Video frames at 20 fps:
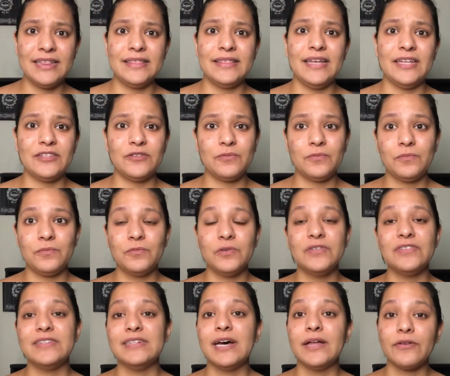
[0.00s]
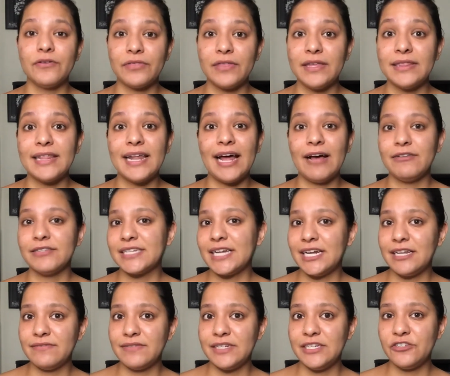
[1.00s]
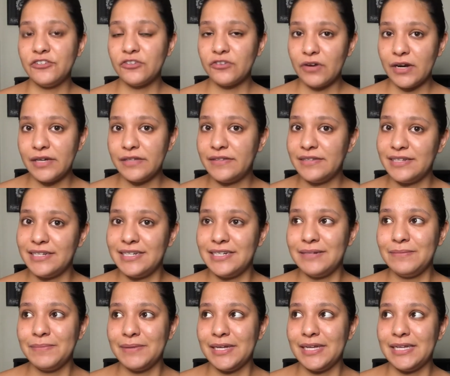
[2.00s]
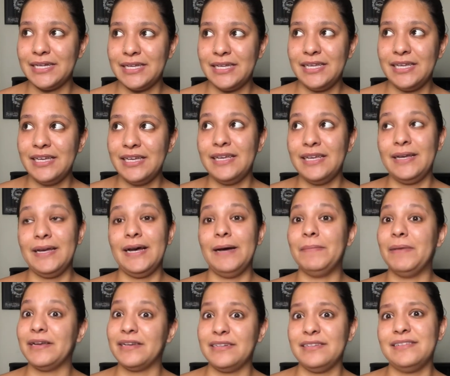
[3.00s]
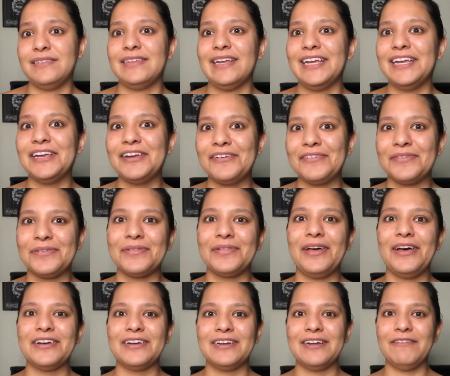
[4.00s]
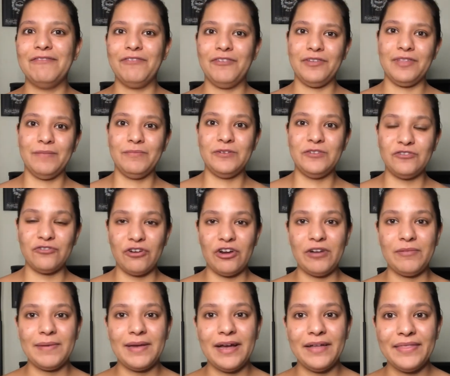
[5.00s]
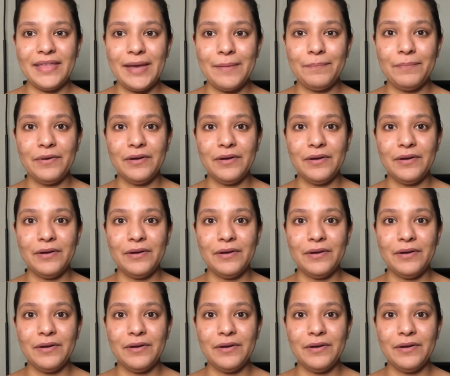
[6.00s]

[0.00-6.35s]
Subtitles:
That was another thing that I was kind of interested in, but I'm not gonna stay here long enough for them to train me on that.